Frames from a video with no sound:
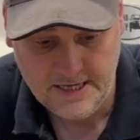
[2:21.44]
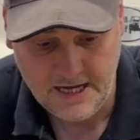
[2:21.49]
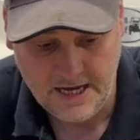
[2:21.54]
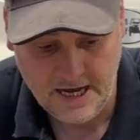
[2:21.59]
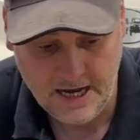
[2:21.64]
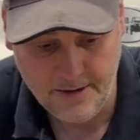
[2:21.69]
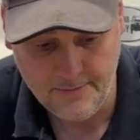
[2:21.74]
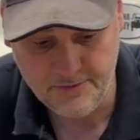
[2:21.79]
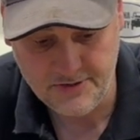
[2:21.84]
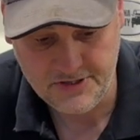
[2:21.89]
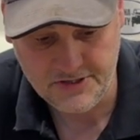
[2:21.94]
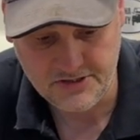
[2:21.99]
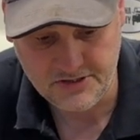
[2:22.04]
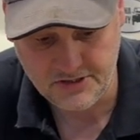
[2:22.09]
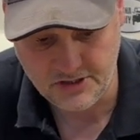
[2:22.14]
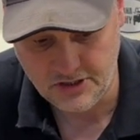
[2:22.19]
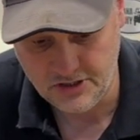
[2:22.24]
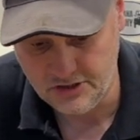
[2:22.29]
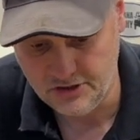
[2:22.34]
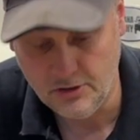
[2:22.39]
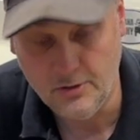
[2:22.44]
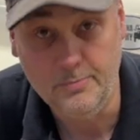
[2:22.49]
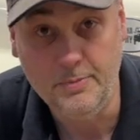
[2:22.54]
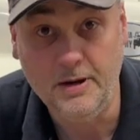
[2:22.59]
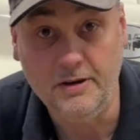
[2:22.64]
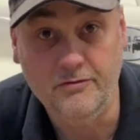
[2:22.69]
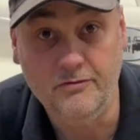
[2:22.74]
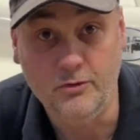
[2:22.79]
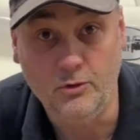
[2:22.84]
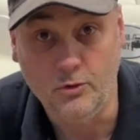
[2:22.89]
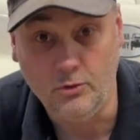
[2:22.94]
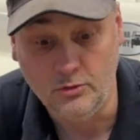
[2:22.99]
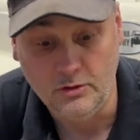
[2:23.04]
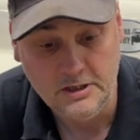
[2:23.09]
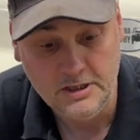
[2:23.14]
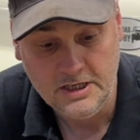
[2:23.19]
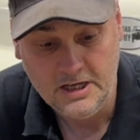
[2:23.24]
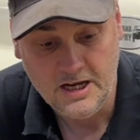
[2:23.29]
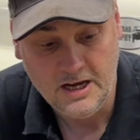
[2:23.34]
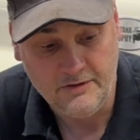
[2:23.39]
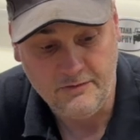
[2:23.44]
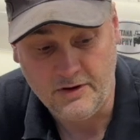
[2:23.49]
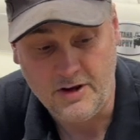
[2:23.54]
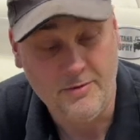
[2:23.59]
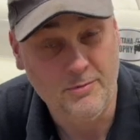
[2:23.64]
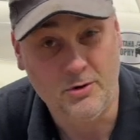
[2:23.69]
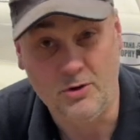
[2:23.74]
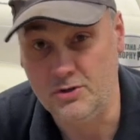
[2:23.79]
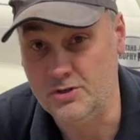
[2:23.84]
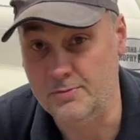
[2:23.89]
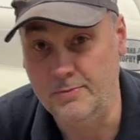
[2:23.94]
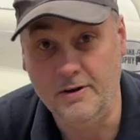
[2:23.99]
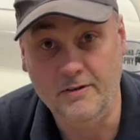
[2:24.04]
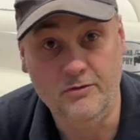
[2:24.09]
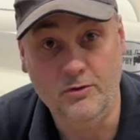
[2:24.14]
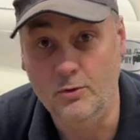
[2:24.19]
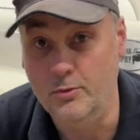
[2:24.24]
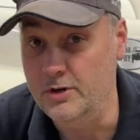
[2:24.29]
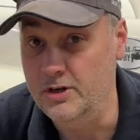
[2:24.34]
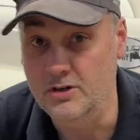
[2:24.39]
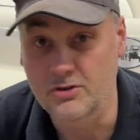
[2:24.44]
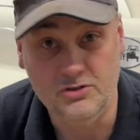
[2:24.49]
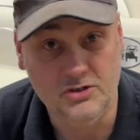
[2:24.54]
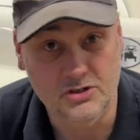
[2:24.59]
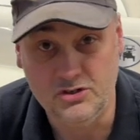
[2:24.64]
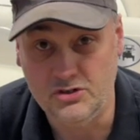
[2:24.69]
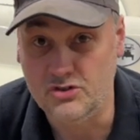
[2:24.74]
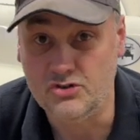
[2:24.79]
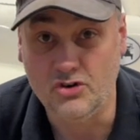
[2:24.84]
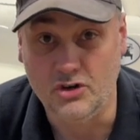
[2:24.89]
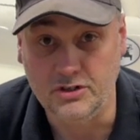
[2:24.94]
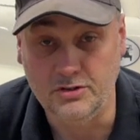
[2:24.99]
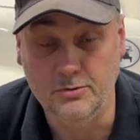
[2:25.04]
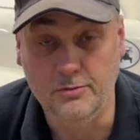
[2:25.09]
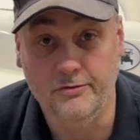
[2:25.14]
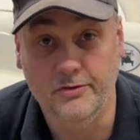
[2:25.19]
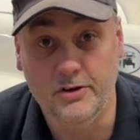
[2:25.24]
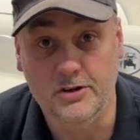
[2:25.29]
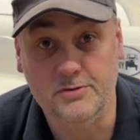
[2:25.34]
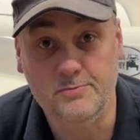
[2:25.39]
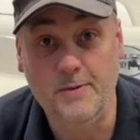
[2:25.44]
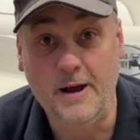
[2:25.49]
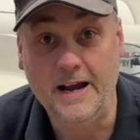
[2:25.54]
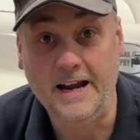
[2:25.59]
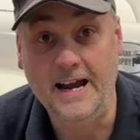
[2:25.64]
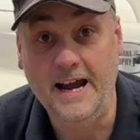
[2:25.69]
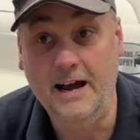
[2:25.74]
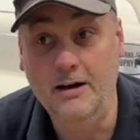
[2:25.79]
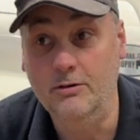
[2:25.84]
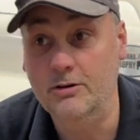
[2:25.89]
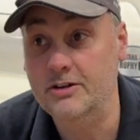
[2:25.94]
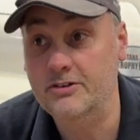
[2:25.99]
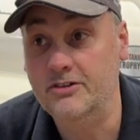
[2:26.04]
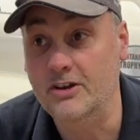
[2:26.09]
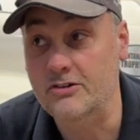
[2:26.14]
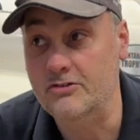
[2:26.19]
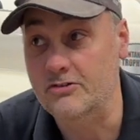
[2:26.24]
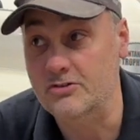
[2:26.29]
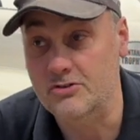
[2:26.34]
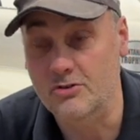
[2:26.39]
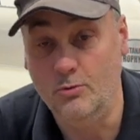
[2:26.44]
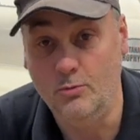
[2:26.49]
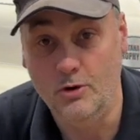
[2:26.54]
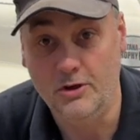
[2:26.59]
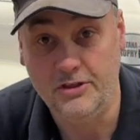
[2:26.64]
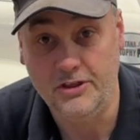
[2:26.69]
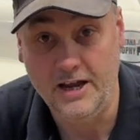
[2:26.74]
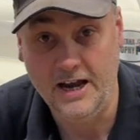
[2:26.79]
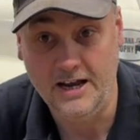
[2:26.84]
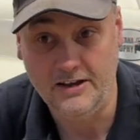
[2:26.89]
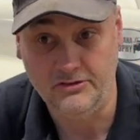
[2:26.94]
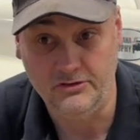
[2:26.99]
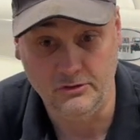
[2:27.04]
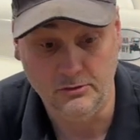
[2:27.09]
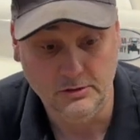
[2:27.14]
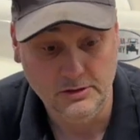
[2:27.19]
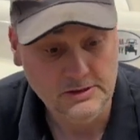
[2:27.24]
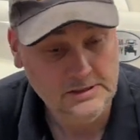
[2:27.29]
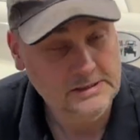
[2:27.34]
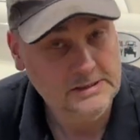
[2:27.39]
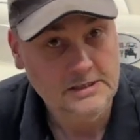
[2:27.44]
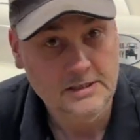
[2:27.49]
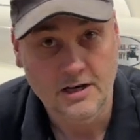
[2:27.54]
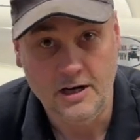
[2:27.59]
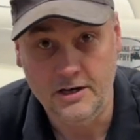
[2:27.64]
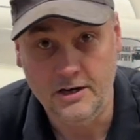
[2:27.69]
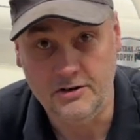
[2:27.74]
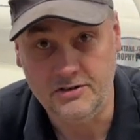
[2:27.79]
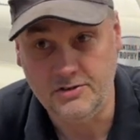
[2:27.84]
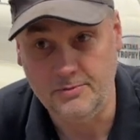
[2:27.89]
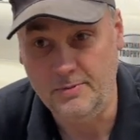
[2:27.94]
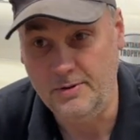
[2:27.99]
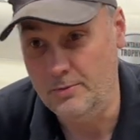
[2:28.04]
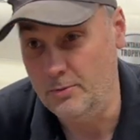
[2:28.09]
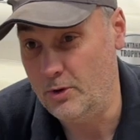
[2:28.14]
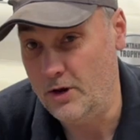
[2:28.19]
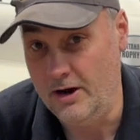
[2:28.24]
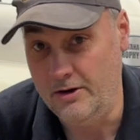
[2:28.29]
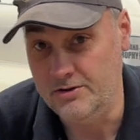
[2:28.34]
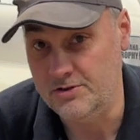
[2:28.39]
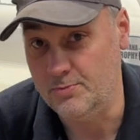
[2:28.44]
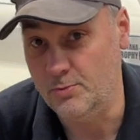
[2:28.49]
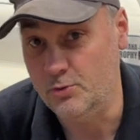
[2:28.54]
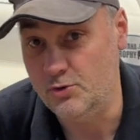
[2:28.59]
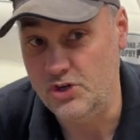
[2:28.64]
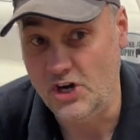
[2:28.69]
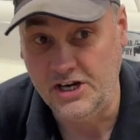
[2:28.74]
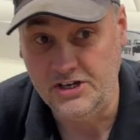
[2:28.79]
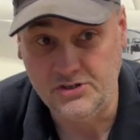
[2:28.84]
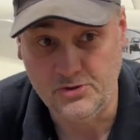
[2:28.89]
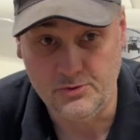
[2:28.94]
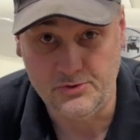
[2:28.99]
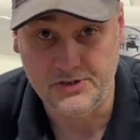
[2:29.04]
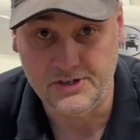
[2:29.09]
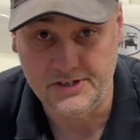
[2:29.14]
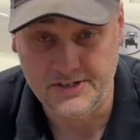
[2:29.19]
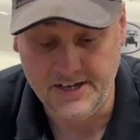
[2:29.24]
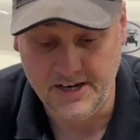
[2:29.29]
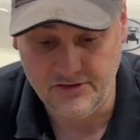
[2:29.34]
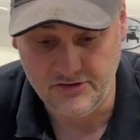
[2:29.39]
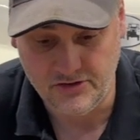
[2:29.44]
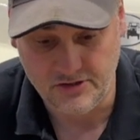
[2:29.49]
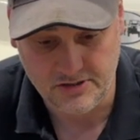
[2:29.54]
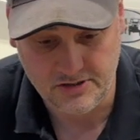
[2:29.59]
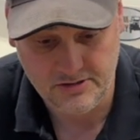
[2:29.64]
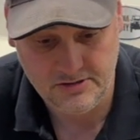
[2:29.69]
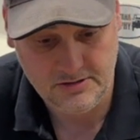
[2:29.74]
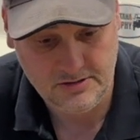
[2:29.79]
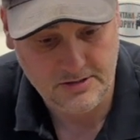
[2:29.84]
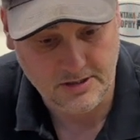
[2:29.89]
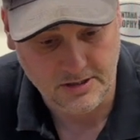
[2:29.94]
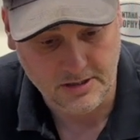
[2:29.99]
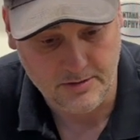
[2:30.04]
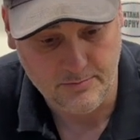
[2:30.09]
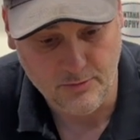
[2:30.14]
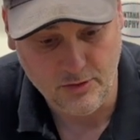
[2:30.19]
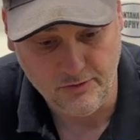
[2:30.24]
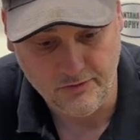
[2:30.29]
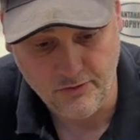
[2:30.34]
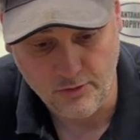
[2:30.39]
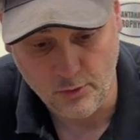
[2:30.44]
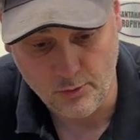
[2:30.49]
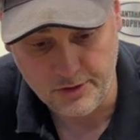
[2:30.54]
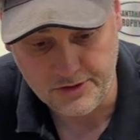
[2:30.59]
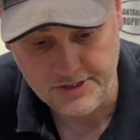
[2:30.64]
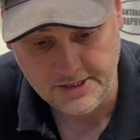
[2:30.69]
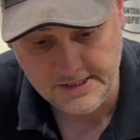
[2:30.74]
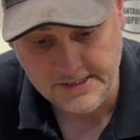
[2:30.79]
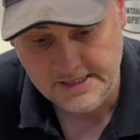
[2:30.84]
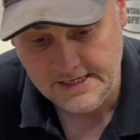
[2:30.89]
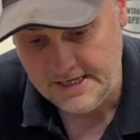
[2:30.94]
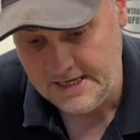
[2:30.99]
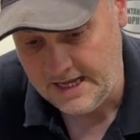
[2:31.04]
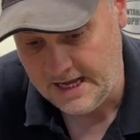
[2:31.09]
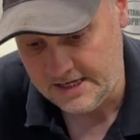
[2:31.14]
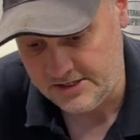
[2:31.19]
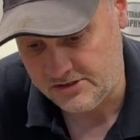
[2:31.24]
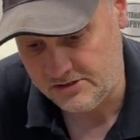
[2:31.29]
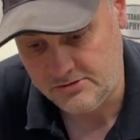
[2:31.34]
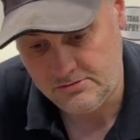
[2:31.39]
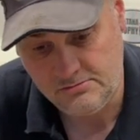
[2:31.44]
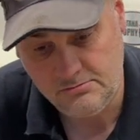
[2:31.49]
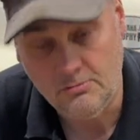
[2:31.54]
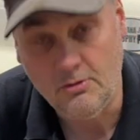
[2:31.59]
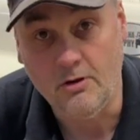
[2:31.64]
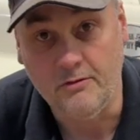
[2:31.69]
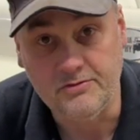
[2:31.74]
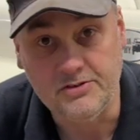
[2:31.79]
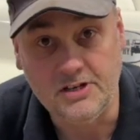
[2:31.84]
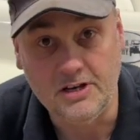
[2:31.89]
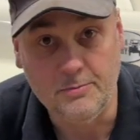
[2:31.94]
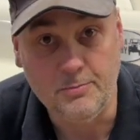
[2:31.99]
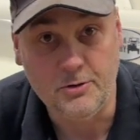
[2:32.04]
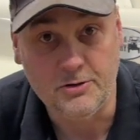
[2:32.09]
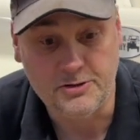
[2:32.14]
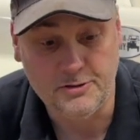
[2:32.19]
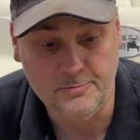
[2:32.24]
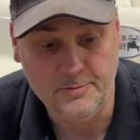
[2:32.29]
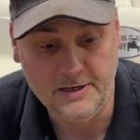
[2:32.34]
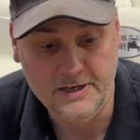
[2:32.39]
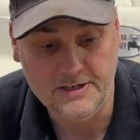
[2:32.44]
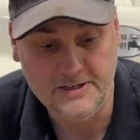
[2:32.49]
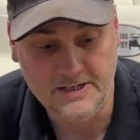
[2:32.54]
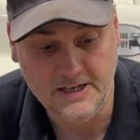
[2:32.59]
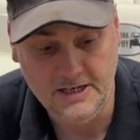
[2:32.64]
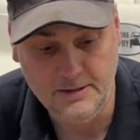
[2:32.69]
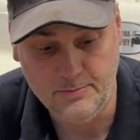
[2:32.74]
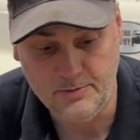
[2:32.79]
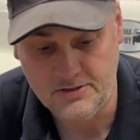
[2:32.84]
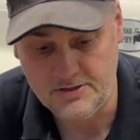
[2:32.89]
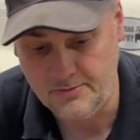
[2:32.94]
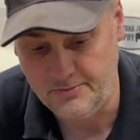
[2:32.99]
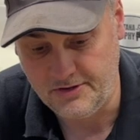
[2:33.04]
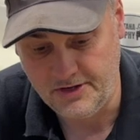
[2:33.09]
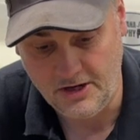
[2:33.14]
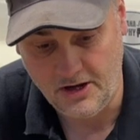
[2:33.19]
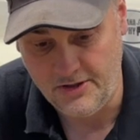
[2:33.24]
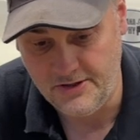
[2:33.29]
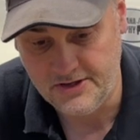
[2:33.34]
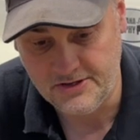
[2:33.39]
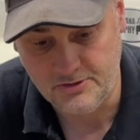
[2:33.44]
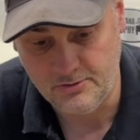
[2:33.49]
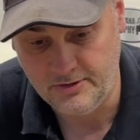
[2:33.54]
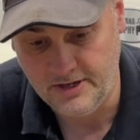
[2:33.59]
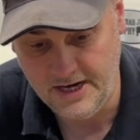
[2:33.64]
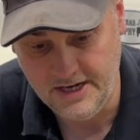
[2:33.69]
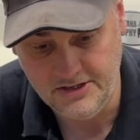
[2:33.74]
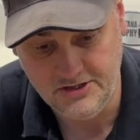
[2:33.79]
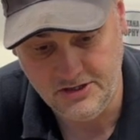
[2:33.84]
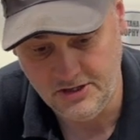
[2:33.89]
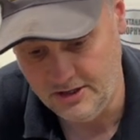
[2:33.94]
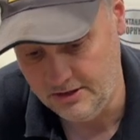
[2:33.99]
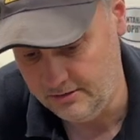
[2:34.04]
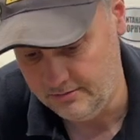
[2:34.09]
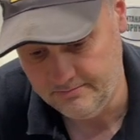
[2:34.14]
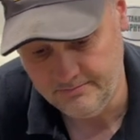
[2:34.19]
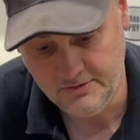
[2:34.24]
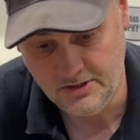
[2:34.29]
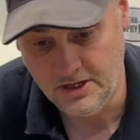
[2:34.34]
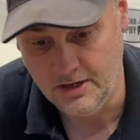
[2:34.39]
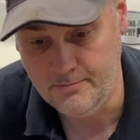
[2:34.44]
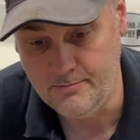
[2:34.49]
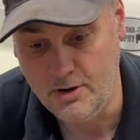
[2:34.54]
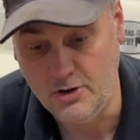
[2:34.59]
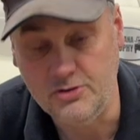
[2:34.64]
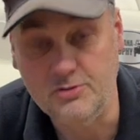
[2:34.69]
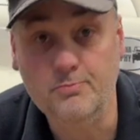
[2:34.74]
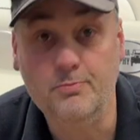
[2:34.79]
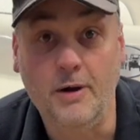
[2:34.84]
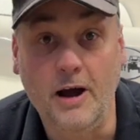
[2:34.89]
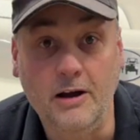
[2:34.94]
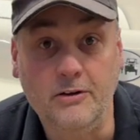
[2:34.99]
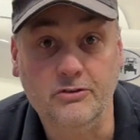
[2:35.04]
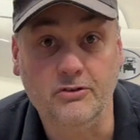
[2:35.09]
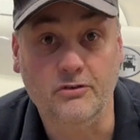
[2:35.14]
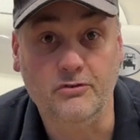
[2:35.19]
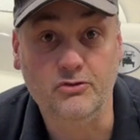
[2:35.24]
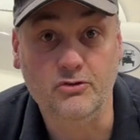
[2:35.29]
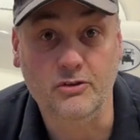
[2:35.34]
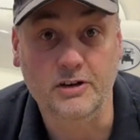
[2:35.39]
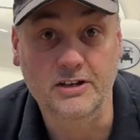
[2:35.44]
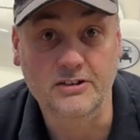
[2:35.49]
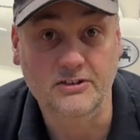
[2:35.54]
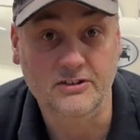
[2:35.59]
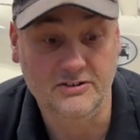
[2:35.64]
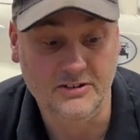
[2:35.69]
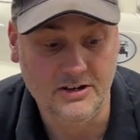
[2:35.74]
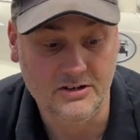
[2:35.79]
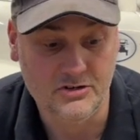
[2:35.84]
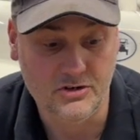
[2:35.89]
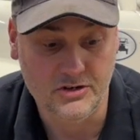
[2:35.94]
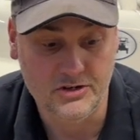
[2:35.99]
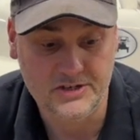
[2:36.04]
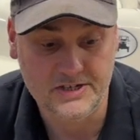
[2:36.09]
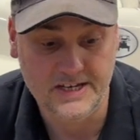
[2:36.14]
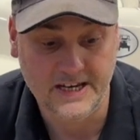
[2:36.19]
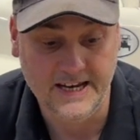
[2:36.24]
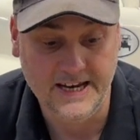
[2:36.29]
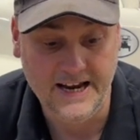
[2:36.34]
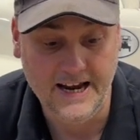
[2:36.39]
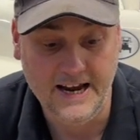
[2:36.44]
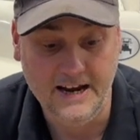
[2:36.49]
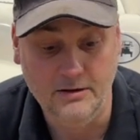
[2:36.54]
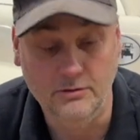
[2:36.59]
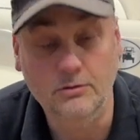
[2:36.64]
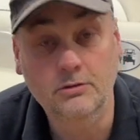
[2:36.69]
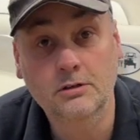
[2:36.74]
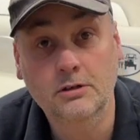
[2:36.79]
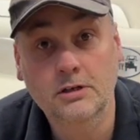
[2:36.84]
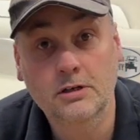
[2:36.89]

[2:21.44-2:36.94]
This isn't going to do a big fall. If we come across a big fall, we usually just try to reverse back out, etc. It's not worth the hassle. I know some people carry small chainsaws, etc., so they can move forward. That's obviously a possibility, but something like this will get you, most boughs off trees, etc., that are sticking out